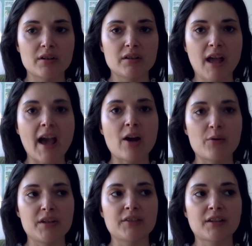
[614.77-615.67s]
how
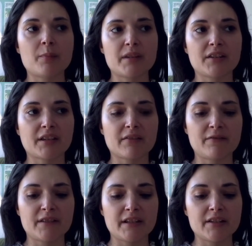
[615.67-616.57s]
these companies can
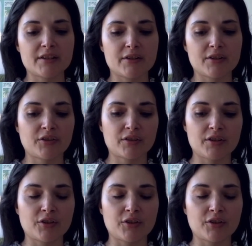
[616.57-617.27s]
fit into this